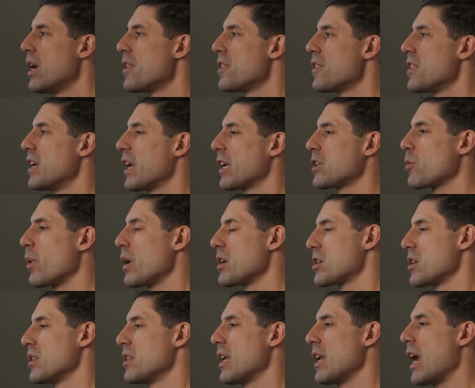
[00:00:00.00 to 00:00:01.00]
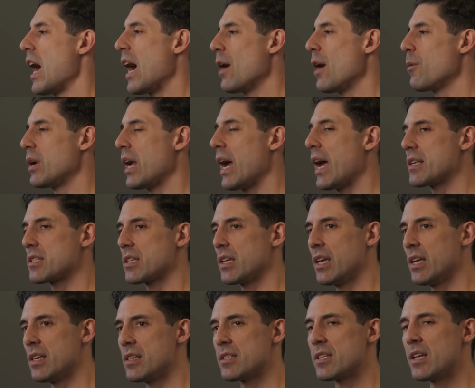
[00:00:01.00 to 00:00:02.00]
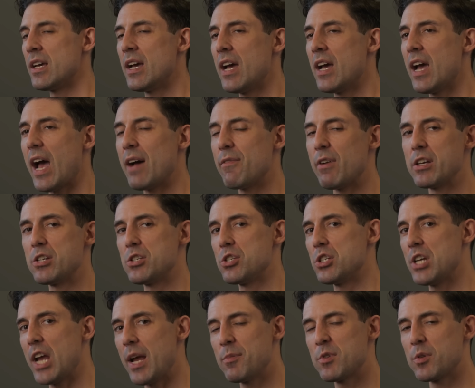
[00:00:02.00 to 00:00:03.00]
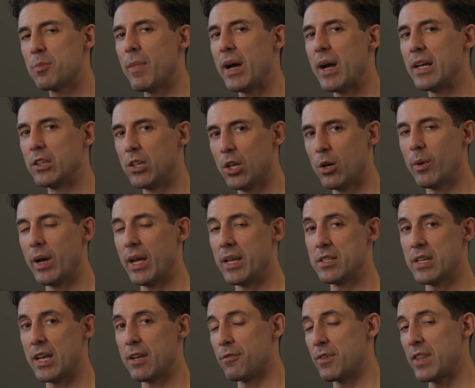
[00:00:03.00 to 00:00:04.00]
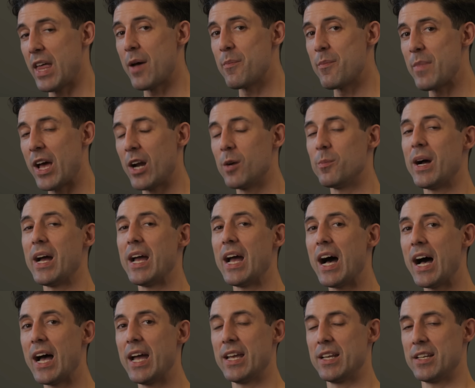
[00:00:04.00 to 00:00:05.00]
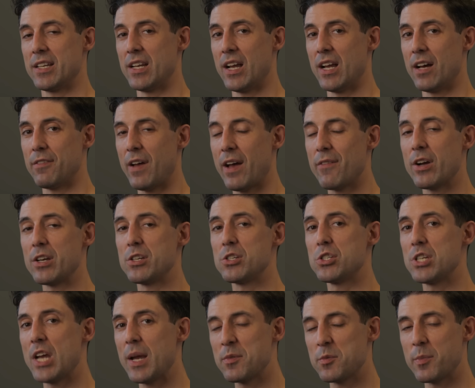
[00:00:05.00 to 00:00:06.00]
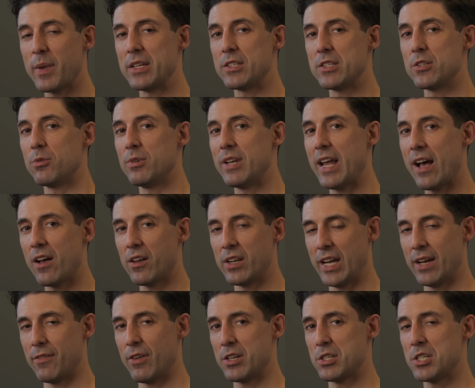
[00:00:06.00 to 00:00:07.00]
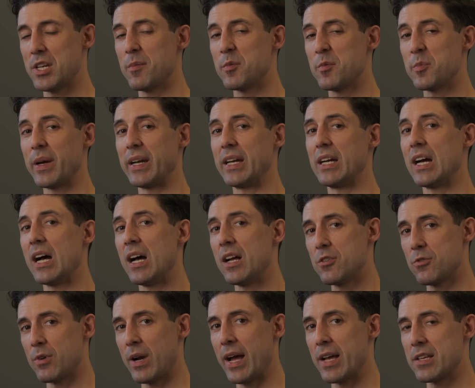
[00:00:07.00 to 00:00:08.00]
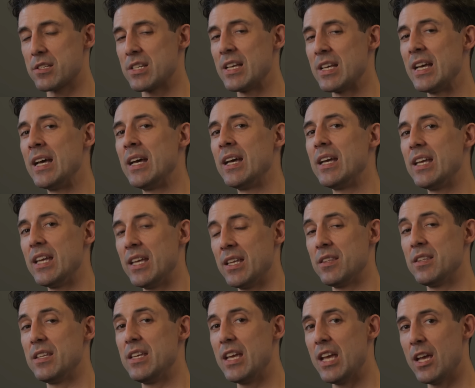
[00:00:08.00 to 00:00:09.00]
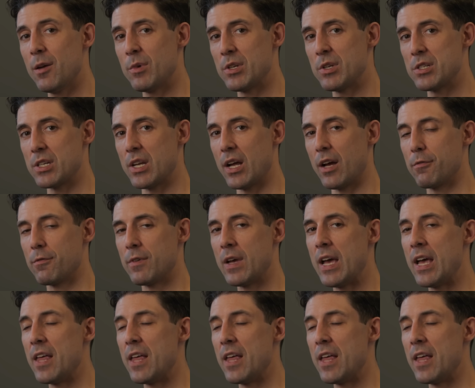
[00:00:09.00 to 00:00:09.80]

The next question that I would ask is, have I shaped my low end and for that matter, my high end enough? Have I shaped my tonality? Have I shaped my contrast in the image enough?